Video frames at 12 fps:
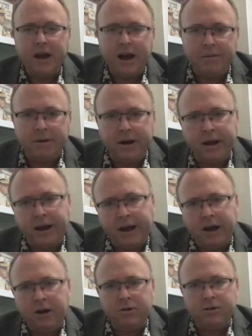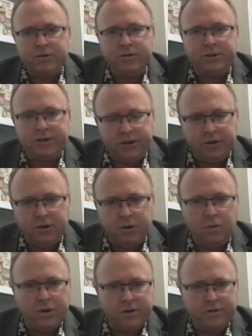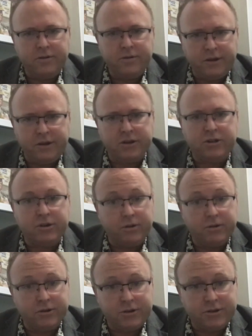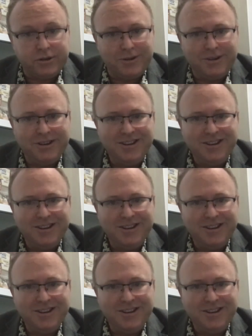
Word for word: about how to deal with the insurgency.